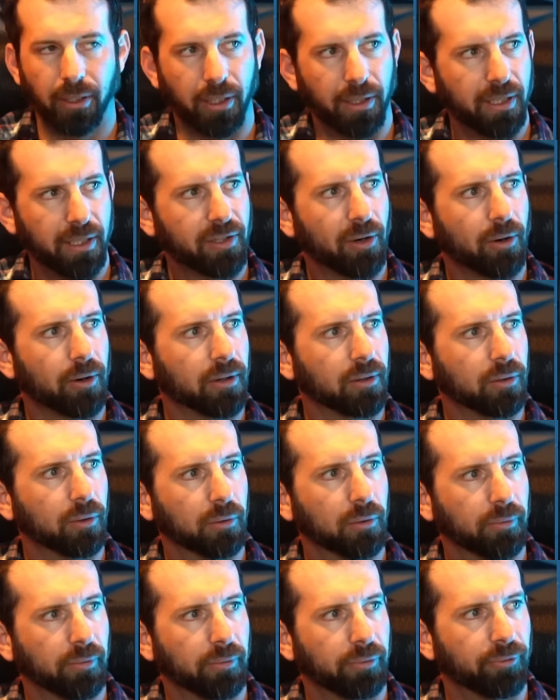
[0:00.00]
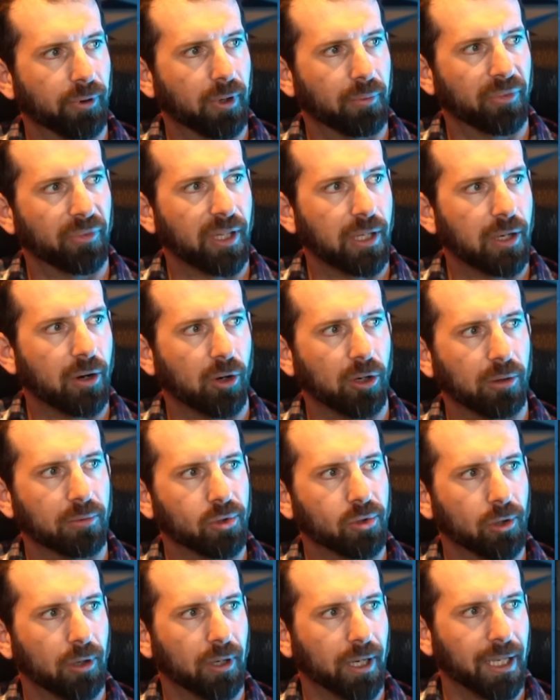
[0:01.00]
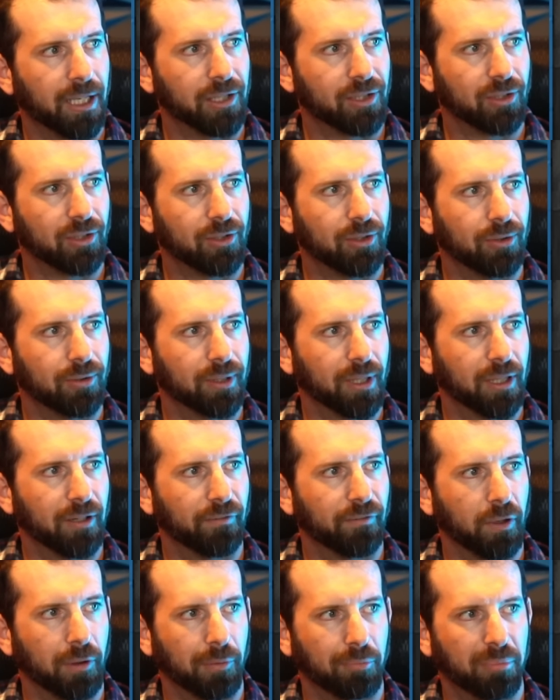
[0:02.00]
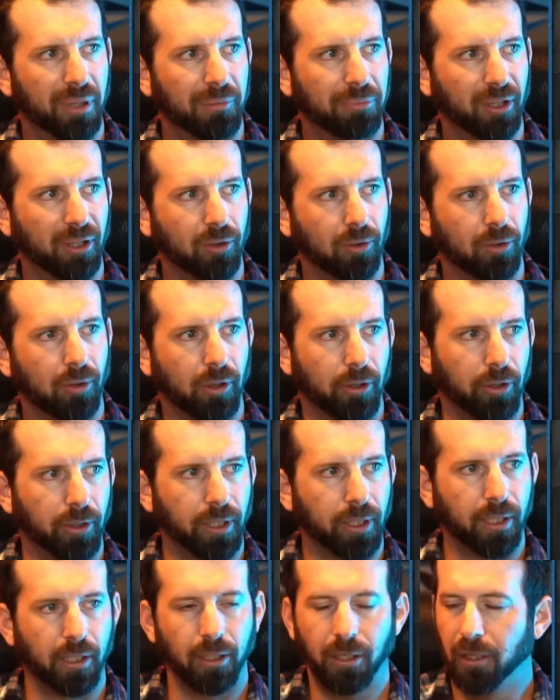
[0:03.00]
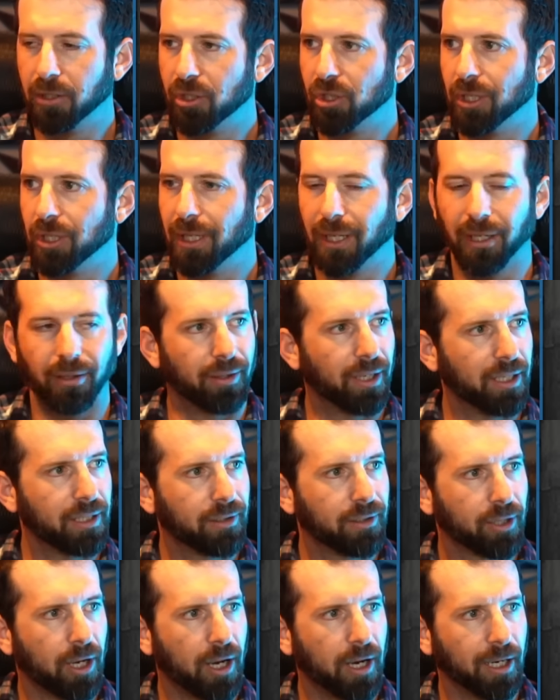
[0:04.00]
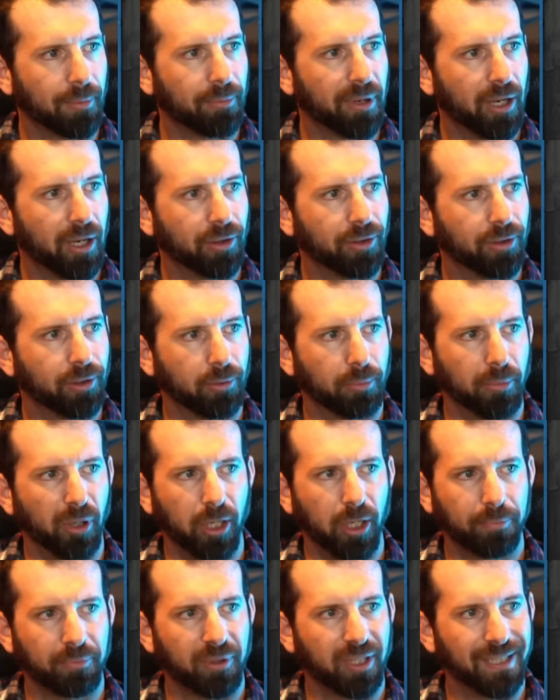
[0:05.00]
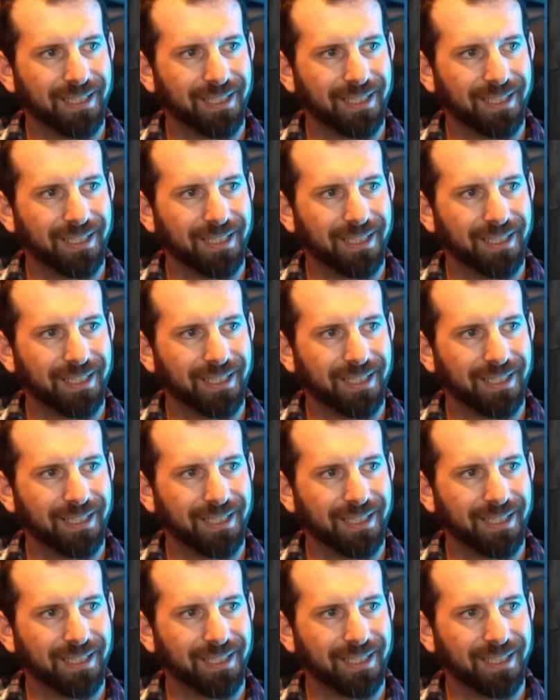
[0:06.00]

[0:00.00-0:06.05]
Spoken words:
In this article from the Armstrong Institute of Biblical Archaeology, they talk about the Merneptah